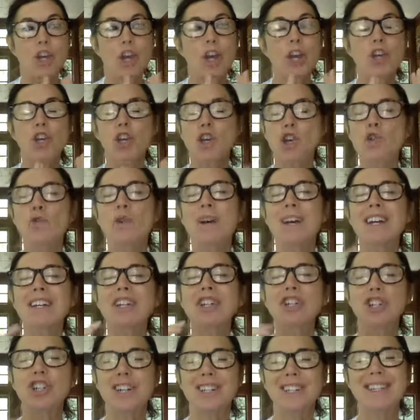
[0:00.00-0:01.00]
You can
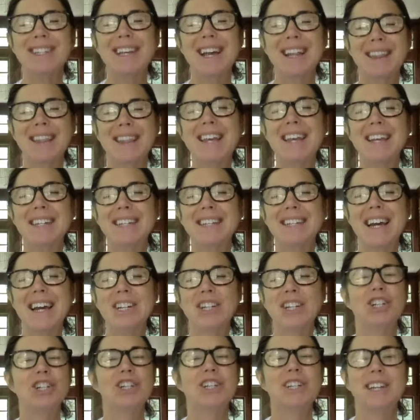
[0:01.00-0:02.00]
just set the
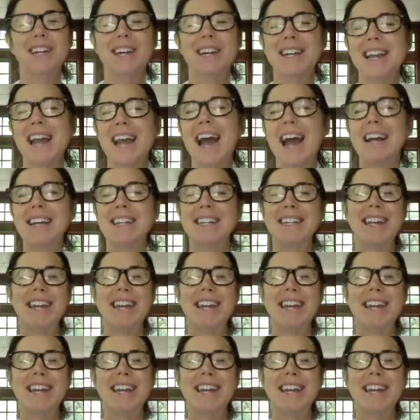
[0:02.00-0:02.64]
intention to connect